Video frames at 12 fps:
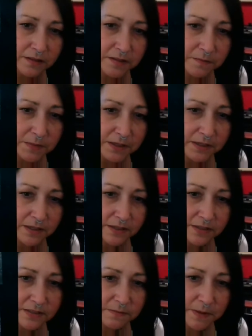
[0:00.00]
to me,
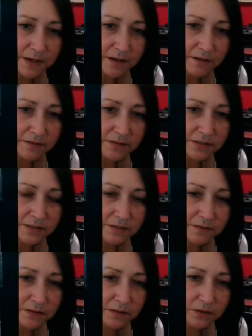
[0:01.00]
it's about
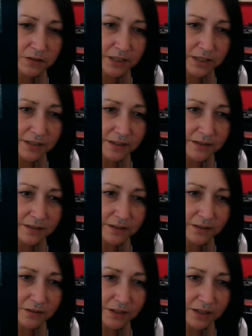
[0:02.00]
looking in
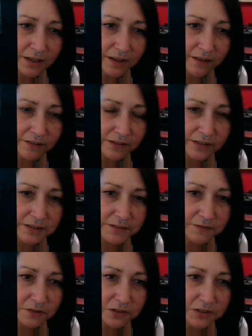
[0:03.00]
and looking out and the
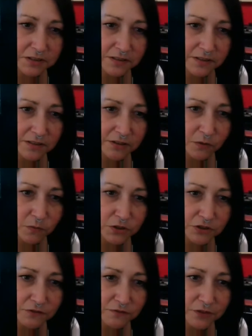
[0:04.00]
difference,
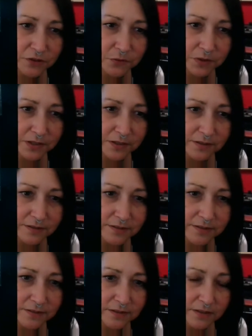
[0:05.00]
what your view
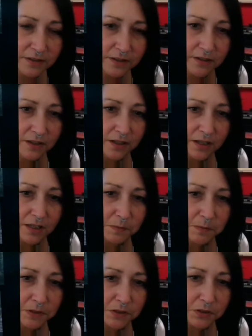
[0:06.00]
is.
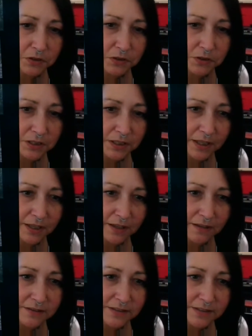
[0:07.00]
Looking
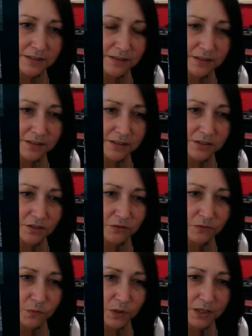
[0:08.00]
out and seeing things a
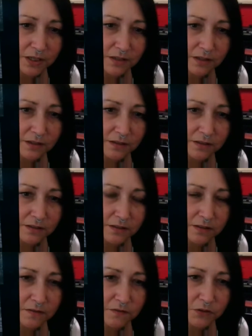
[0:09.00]
certain way, and
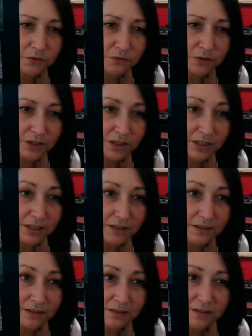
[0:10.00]
the view looking
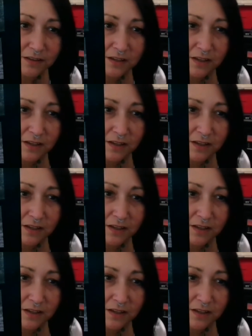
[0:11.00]
in.